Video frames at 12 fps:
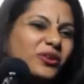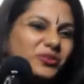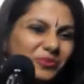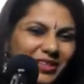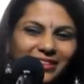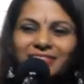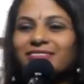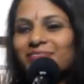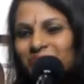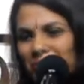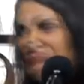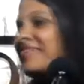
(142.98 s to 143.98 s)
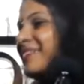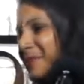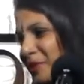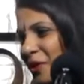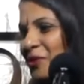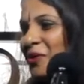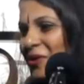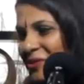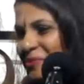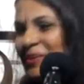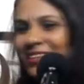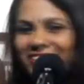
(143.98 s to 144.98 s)
not well. Mother-in-law
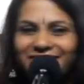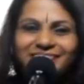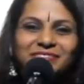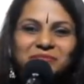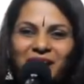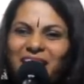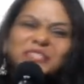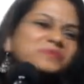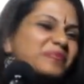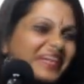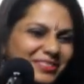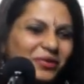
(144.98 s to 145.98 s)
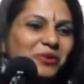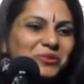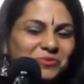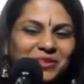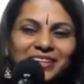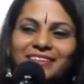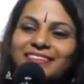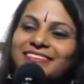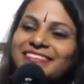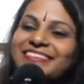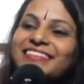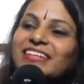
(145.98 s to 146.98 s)
not well. Husband not well.
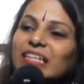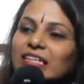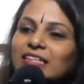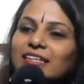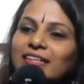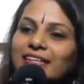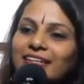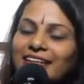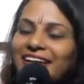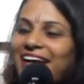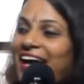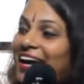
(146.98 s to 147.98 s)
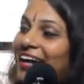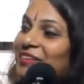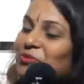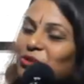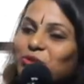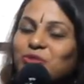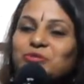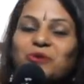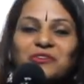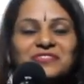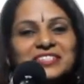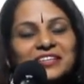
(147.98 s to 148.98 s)
And would go
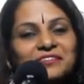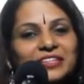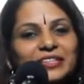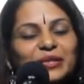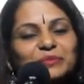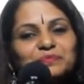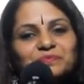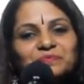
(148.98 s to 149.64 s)
to office every day.